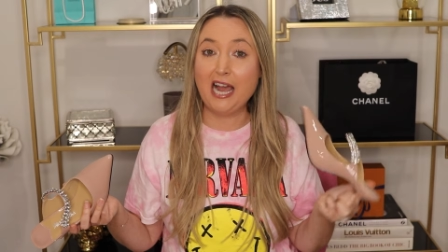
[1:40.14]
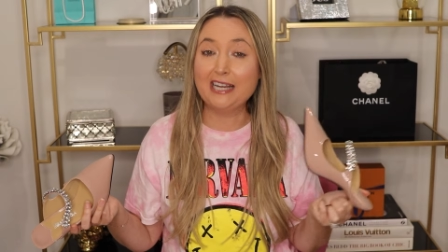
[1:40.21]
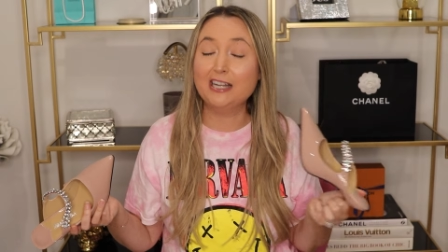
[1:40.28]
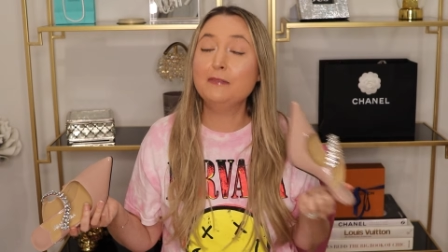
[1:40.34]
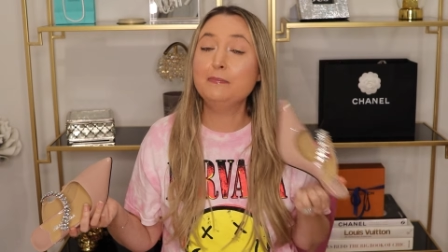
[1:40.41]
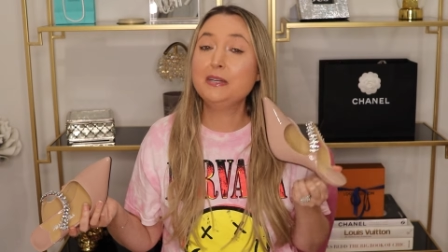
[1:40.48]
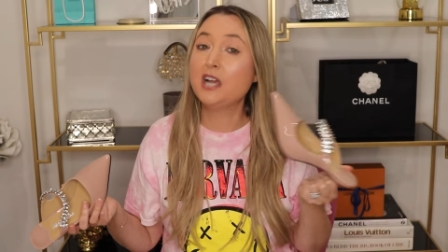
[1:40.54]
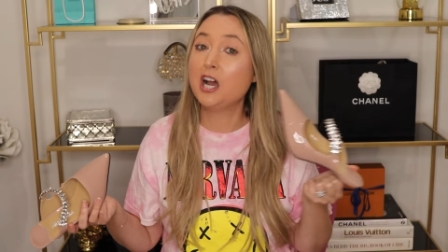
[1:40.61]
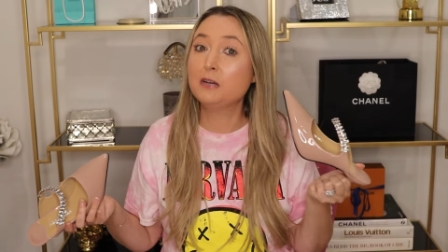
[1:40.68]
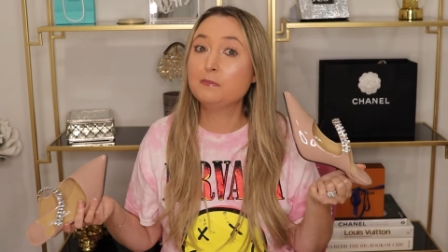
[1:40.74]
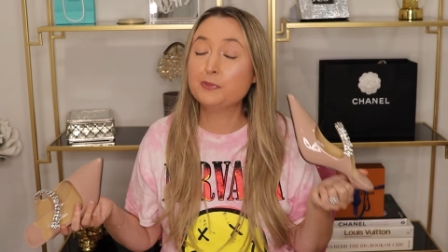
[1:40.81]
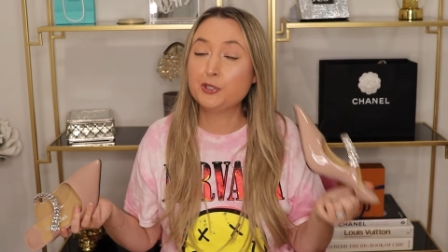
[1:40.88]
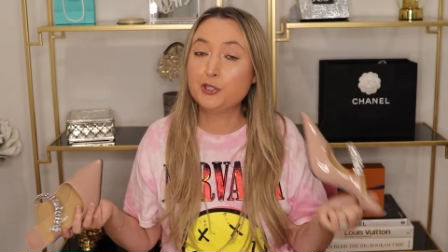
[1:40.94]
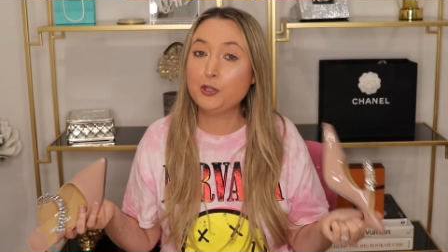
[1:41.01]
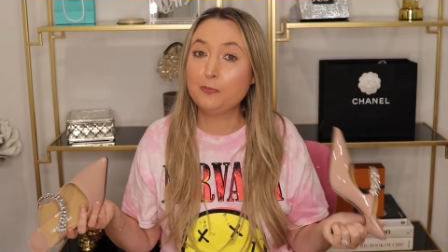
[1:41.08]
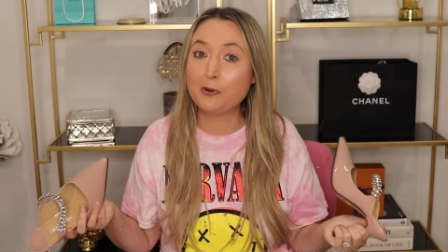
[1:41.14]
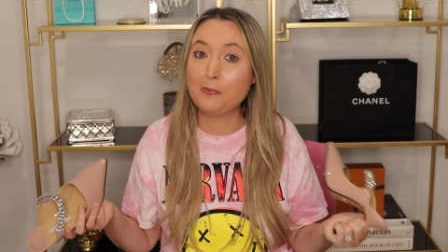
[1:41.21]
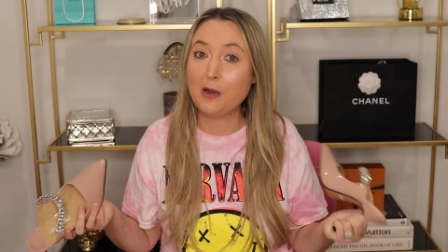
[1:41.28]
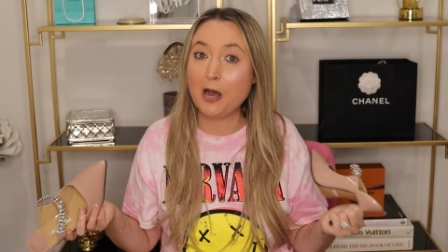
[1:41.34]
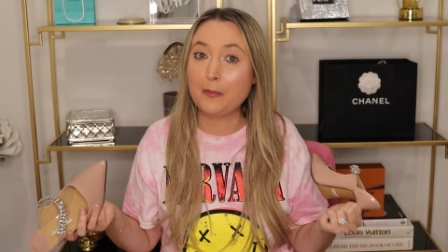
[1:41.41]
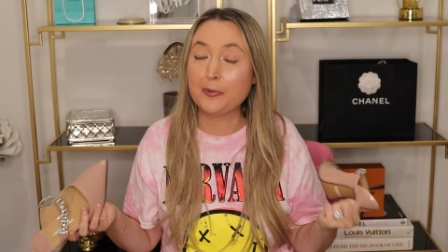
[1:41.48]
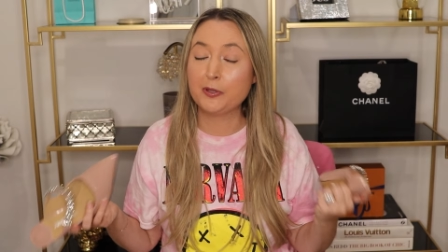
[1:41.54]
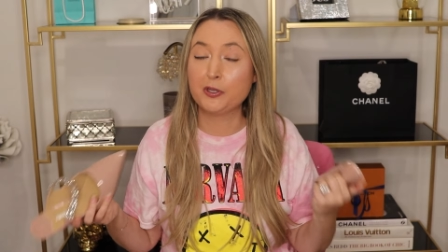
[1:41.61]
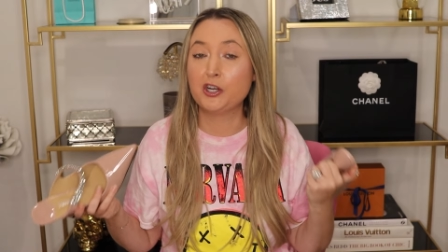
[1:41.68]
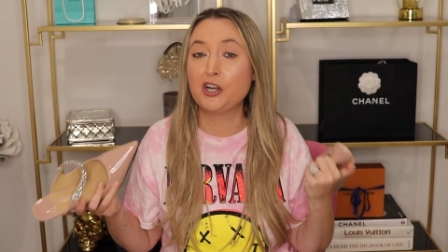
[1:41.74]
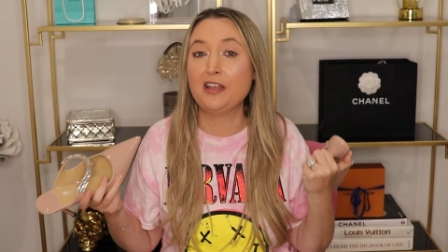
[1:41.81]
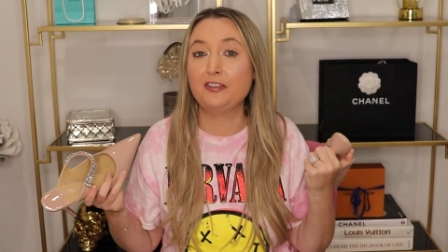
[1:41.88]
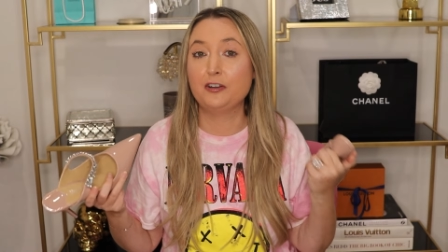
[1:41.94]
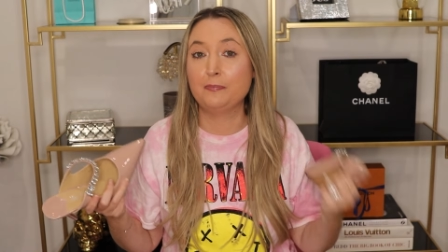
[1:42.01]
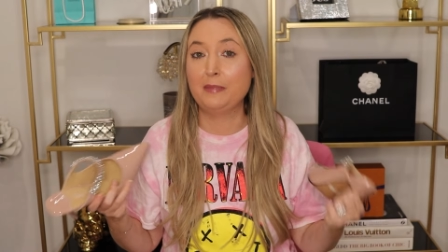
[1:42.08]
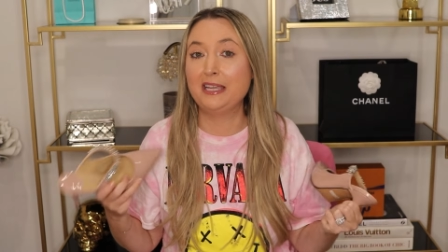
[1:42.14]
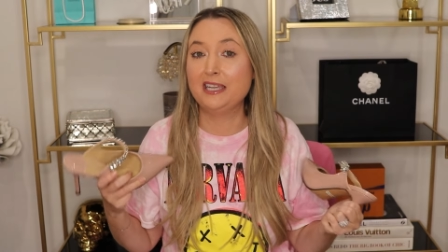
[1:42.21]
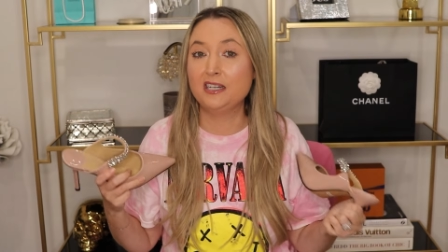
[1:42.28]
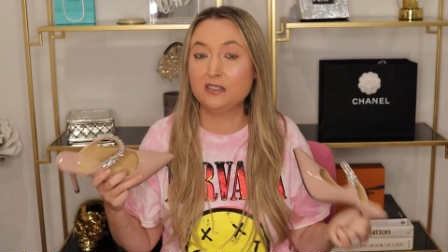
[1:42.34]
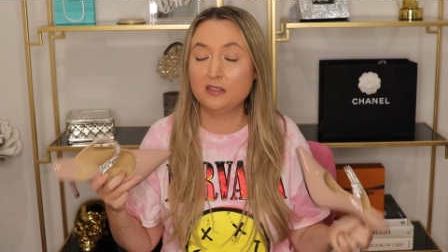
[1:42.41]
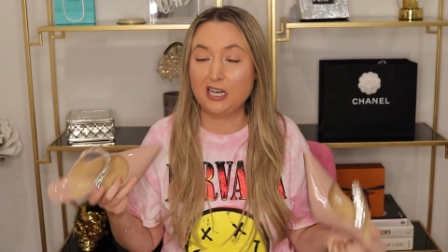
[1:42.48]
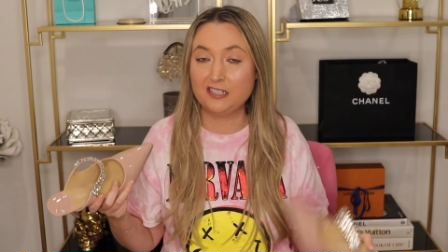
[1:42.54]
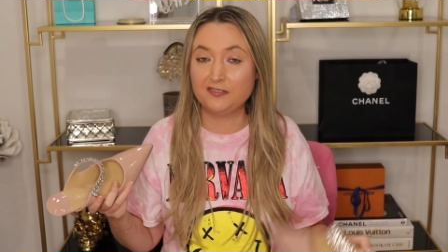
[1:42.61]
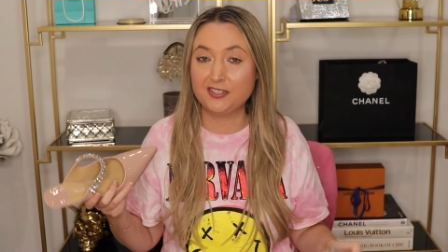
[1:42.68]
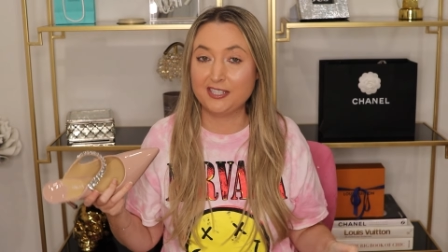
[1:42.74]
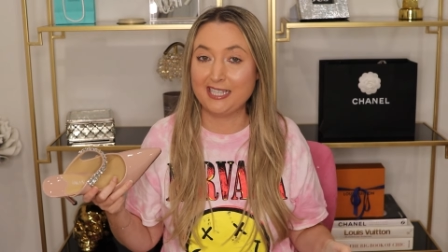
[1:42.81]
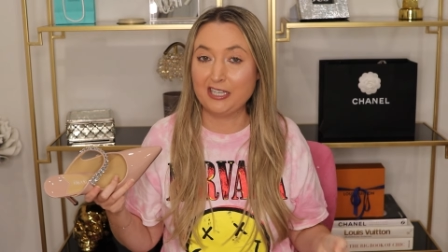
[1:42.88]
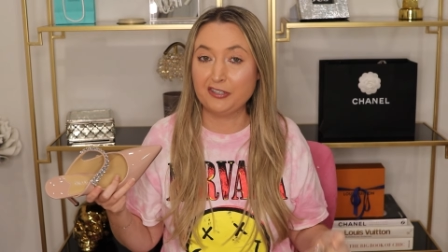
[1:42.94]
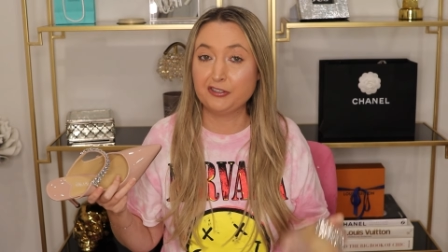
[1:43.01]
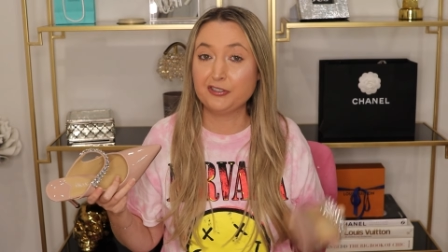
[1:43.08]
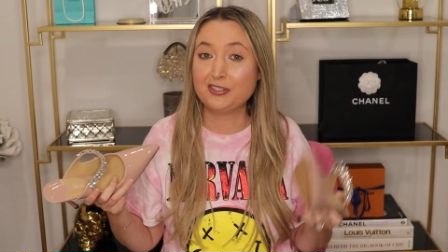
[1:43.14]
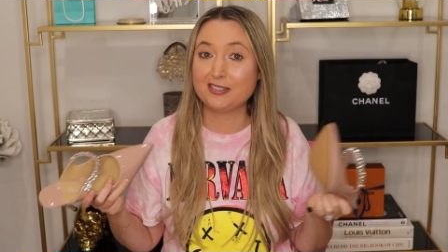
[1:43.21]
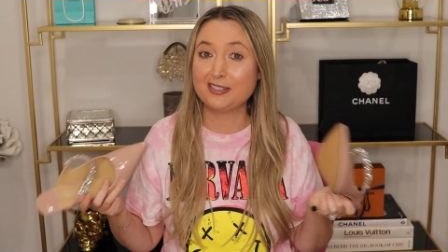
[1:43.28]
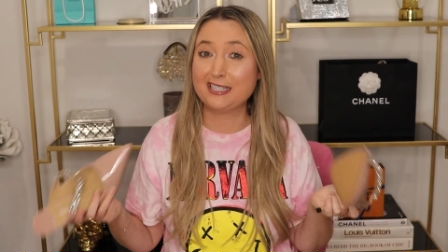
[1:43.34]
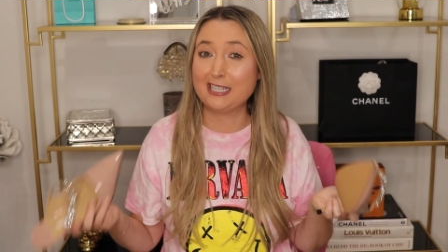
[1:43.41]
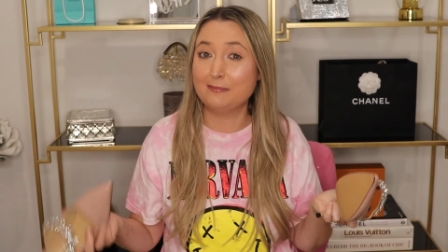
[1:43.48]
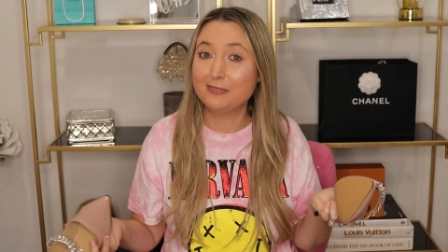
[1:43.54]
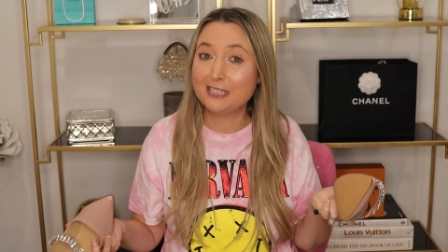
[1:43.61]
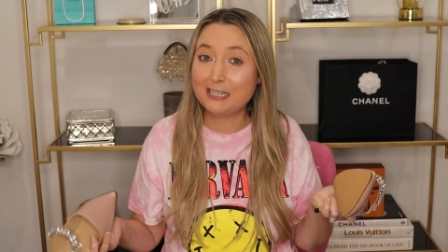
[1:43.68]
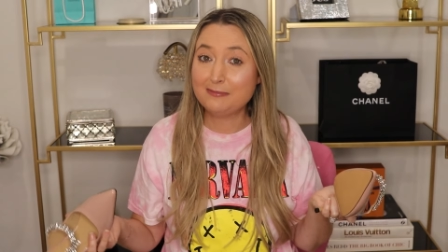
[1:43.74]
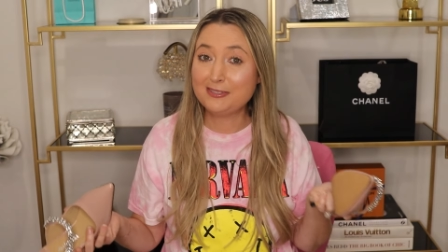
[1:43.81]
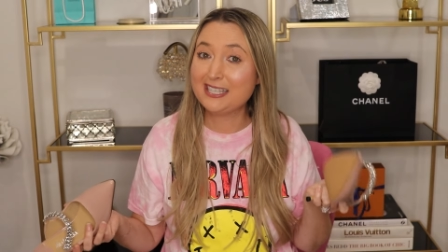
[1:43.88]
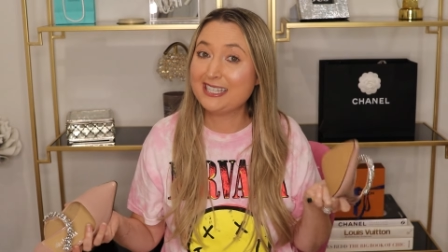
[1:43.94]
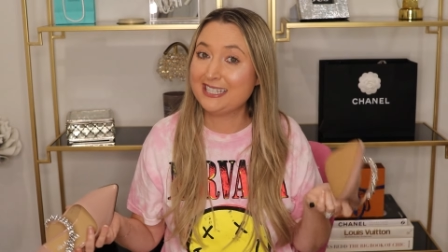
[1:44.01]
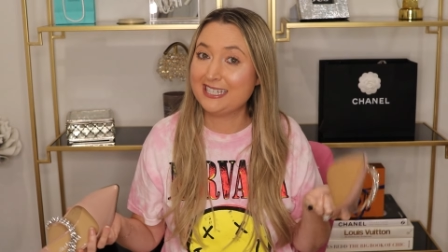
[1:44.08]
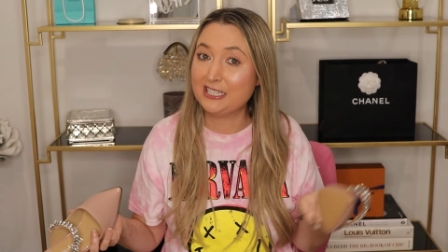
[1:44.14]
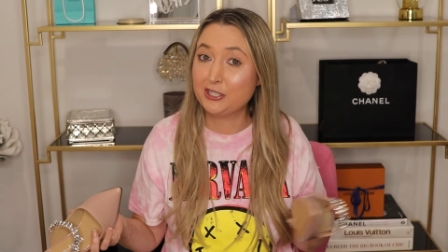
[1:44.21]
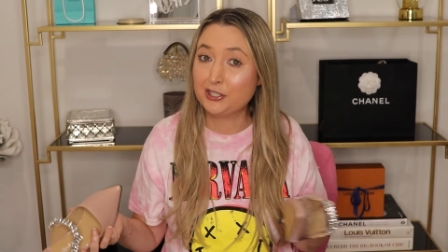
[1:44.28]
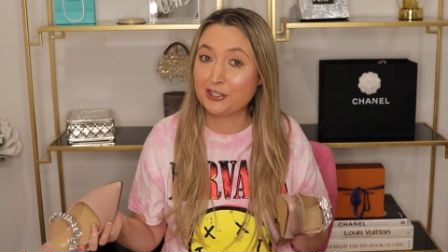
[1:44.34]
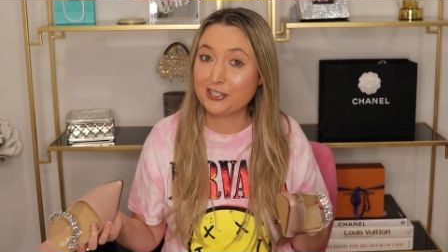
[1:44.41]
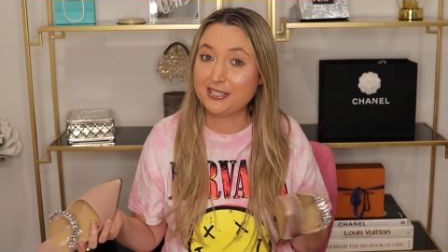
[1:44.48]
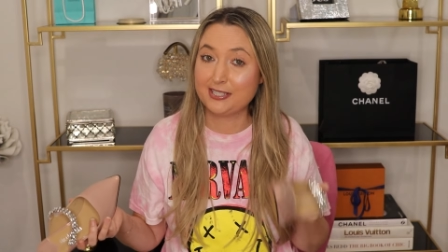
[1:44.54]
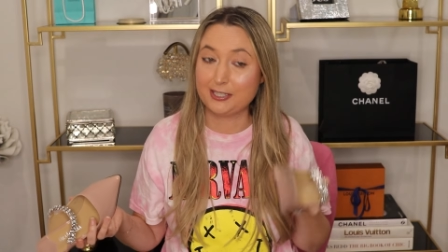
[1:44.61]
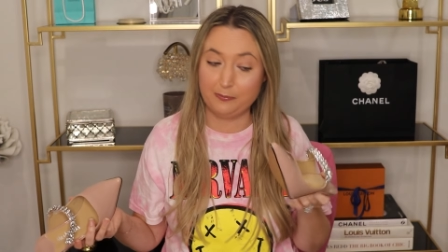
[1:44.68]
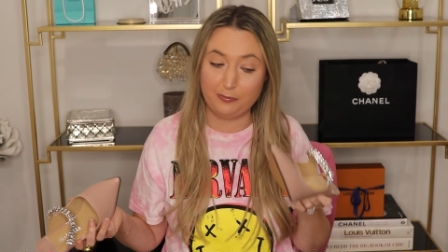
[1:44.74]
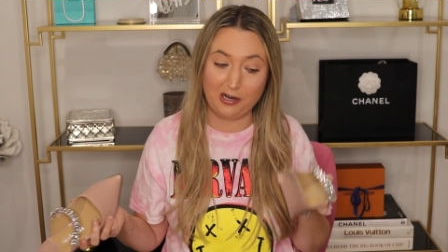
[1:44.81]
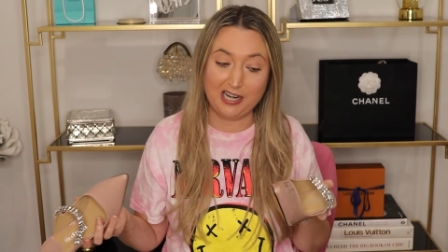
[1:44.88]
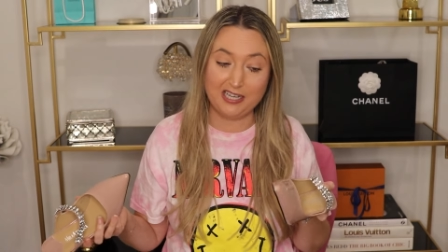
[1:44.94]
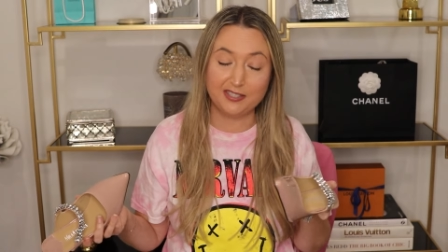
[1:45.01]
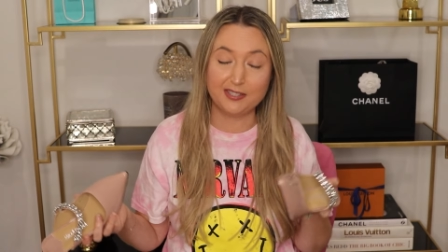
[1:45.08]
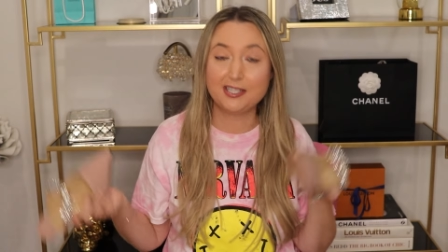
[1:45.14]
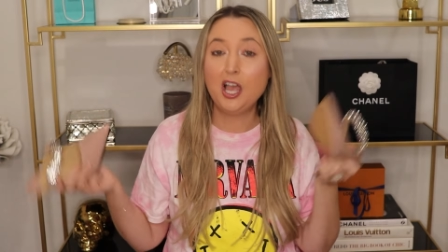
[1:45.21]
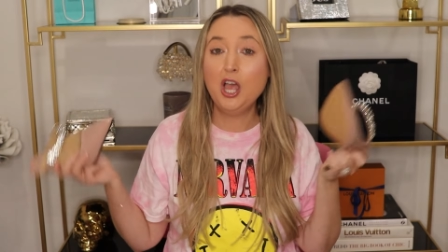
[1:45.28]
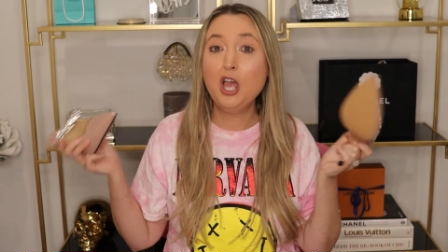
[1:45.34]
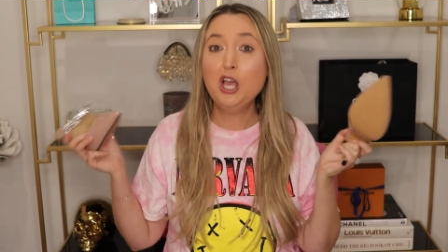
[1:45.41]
item becomes super popular and they're making a lot of sales, sometimes they increase the price.